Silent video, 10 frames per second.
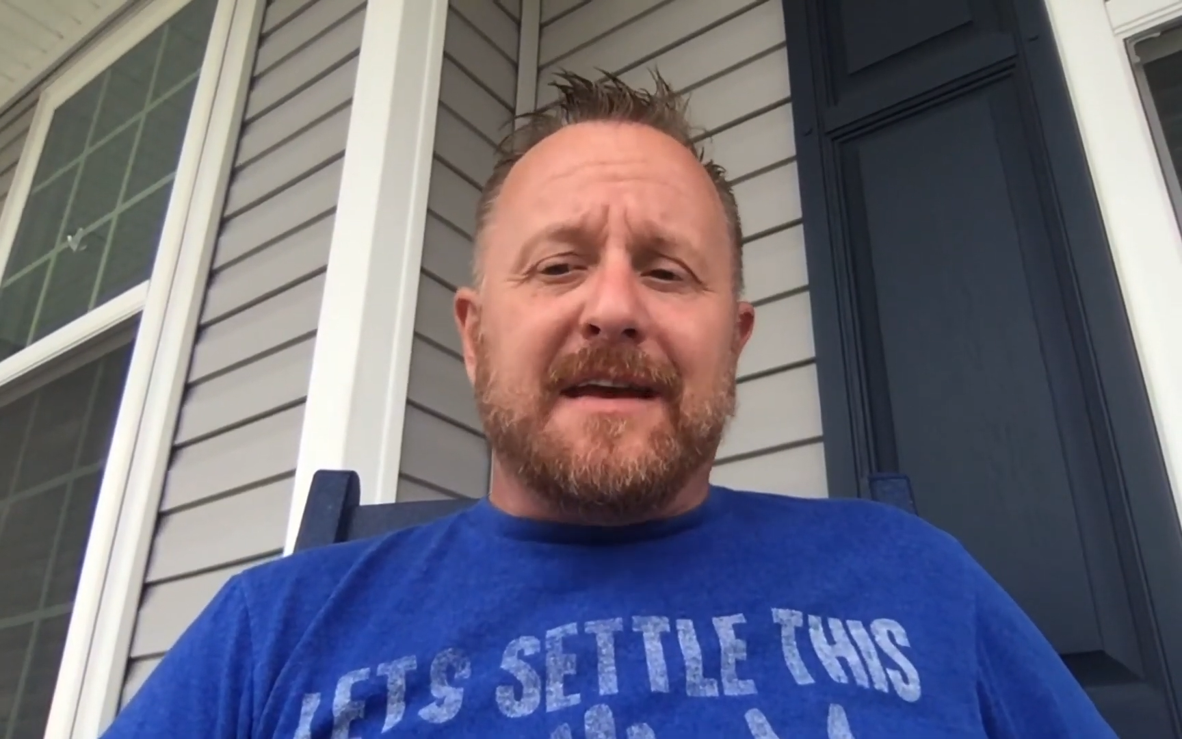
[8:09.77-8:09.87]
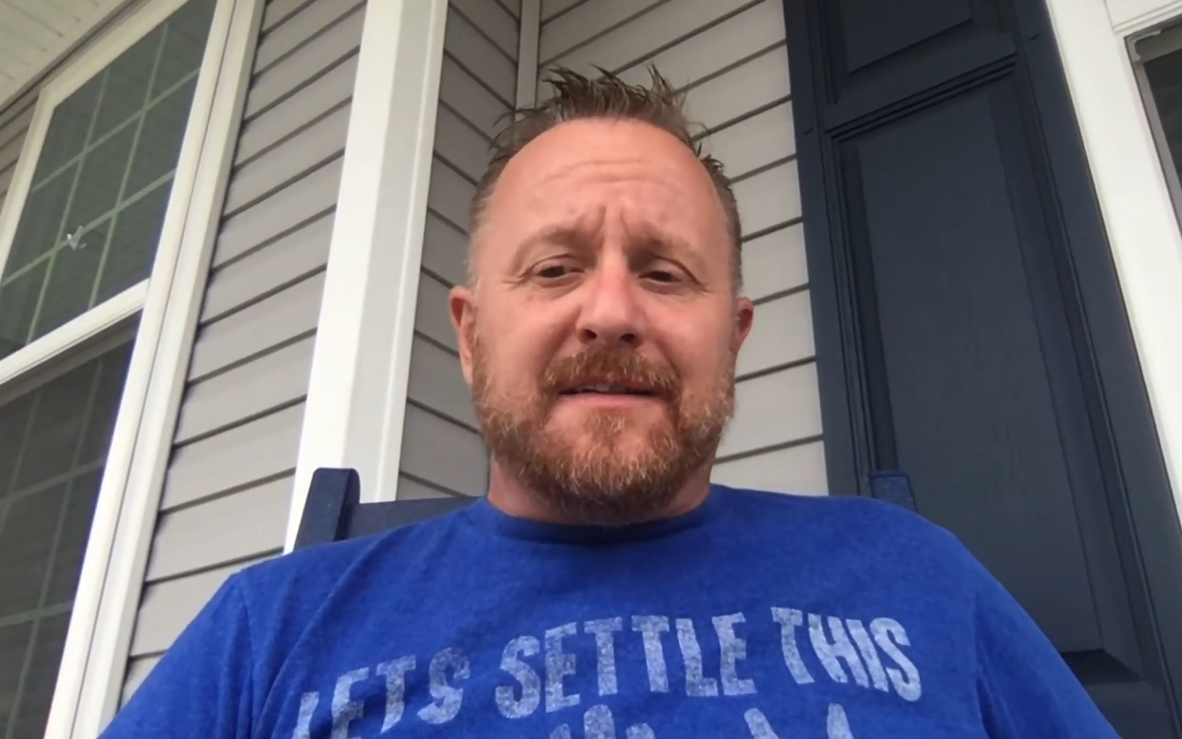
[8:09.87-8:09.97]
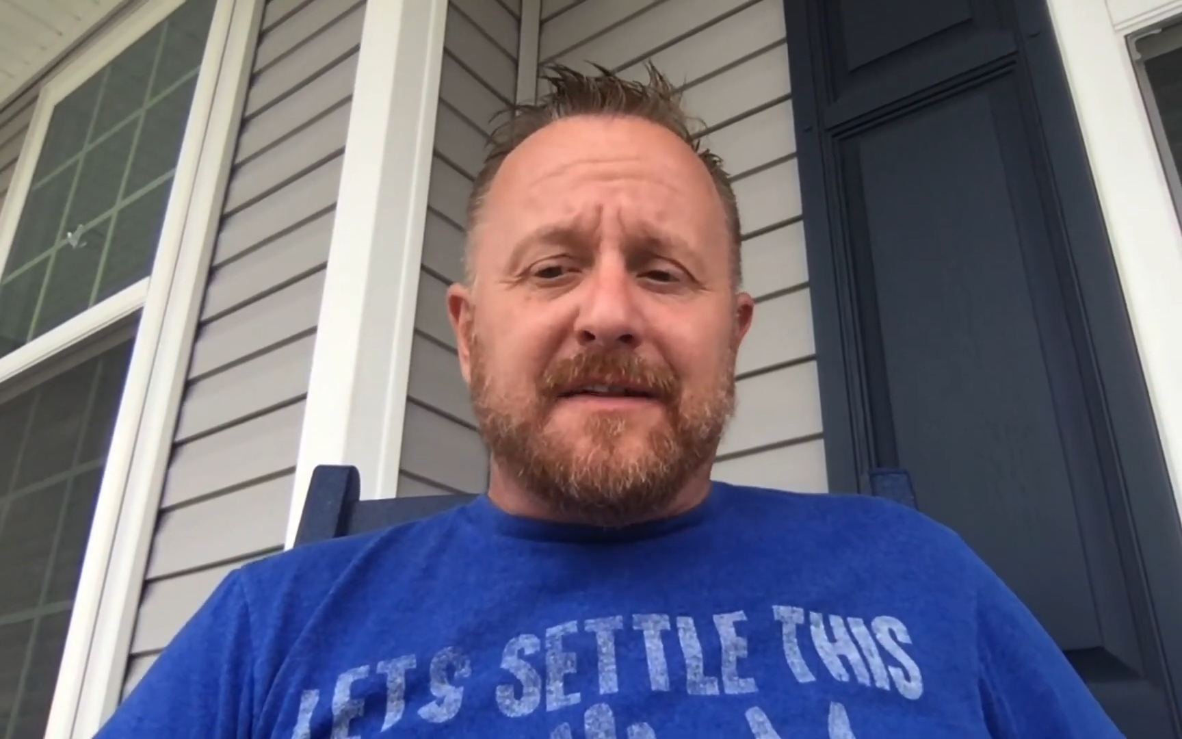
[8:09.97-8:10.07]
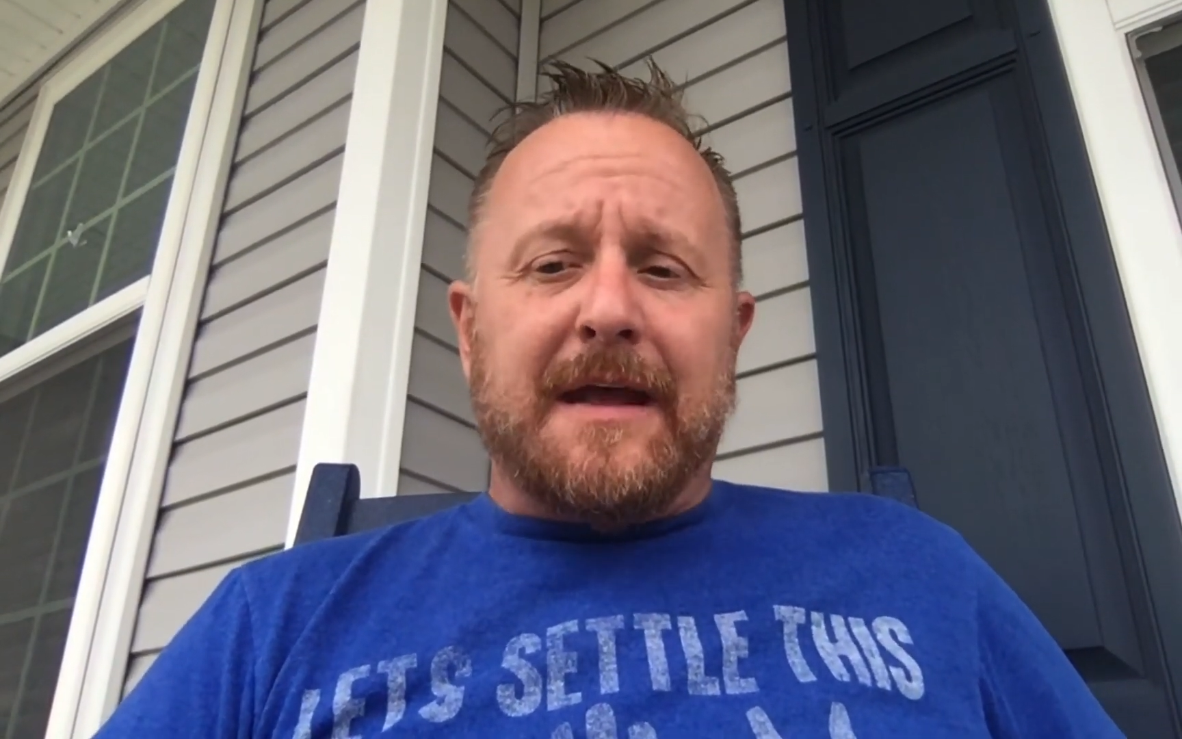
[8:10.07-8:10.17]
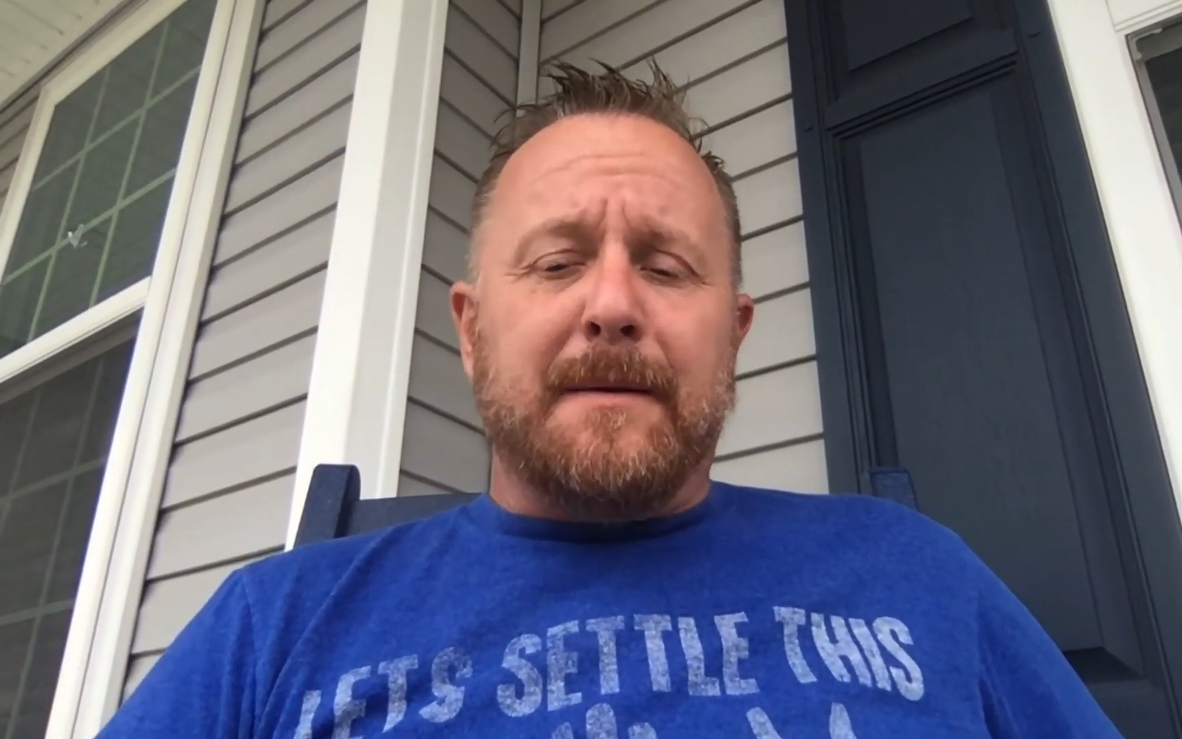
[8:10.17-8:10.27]

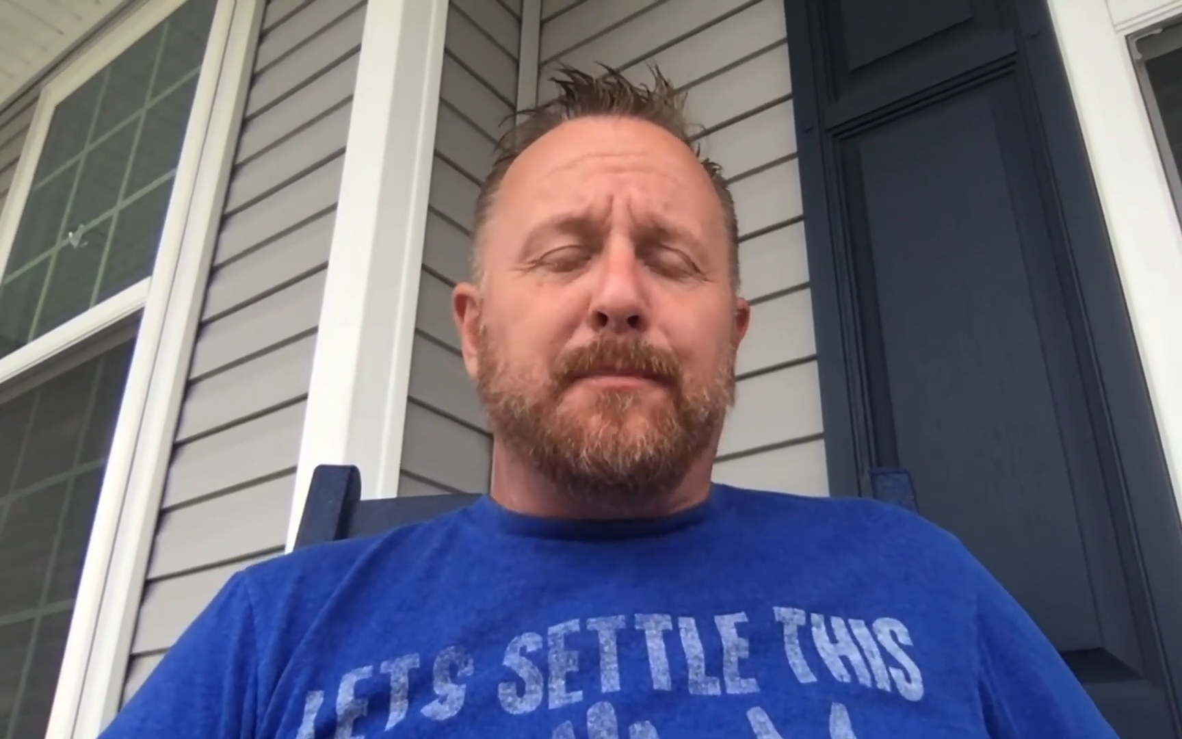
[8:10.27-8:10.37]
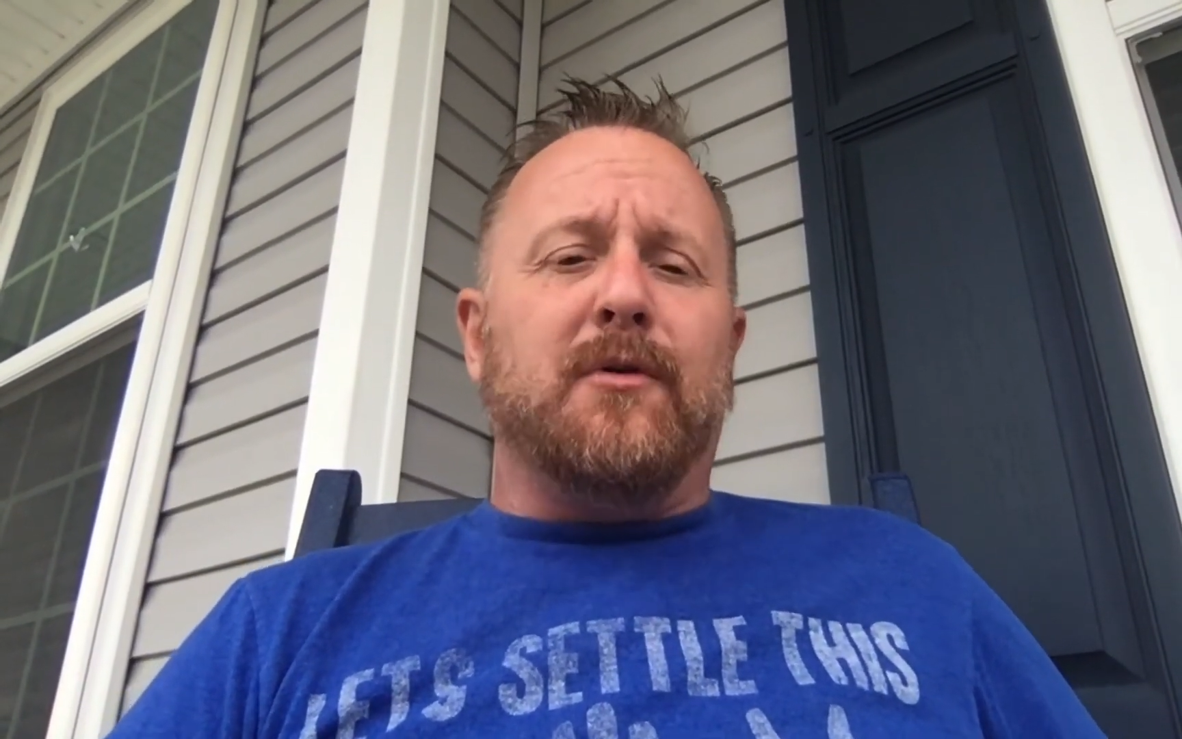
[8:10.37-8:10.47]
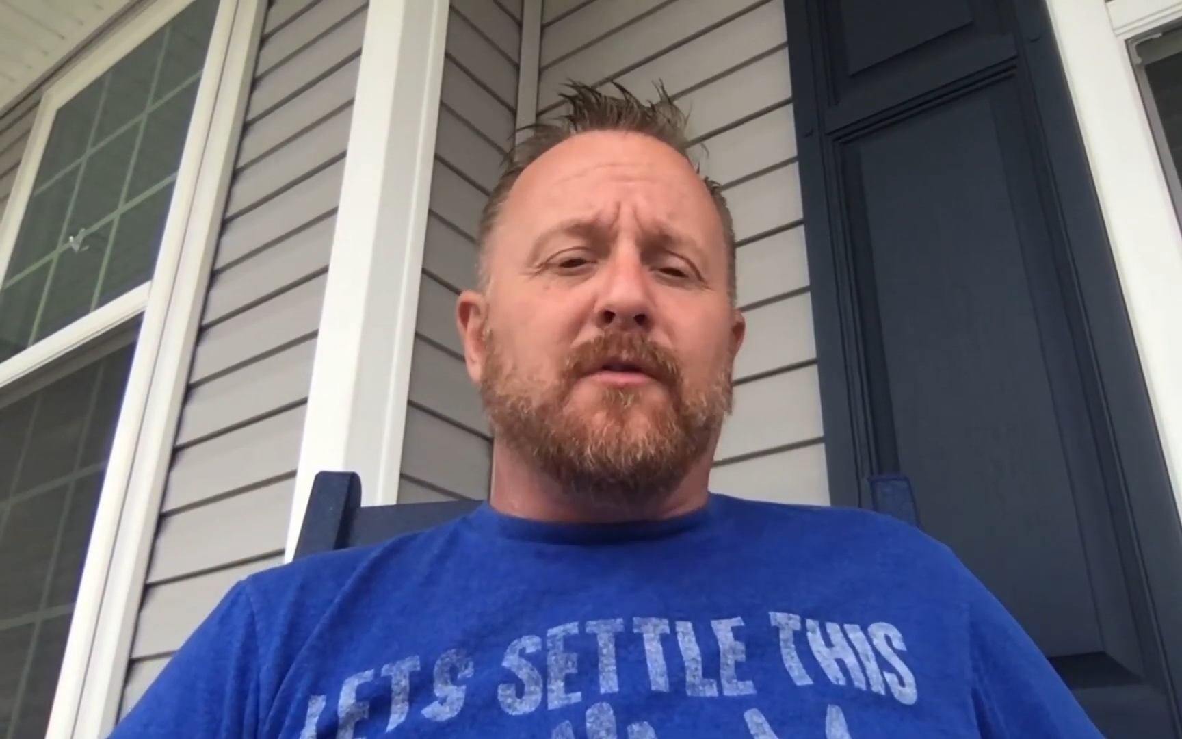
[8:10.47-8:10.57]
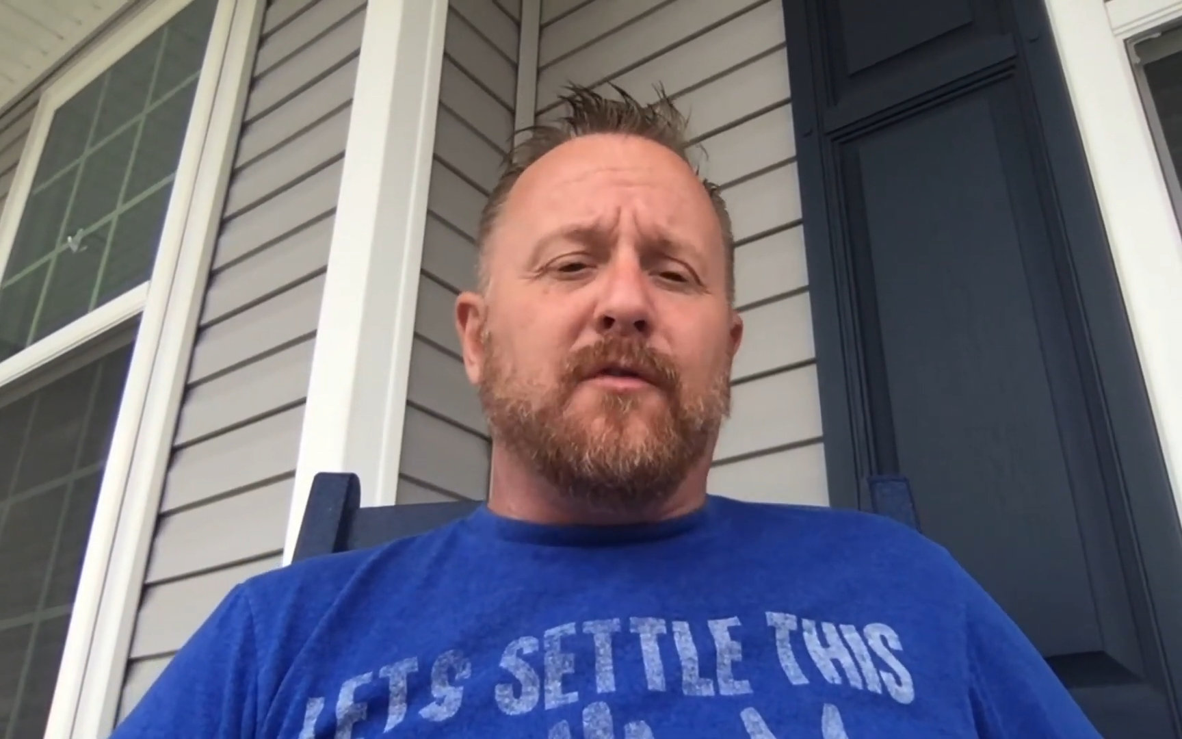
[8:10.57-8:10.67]
example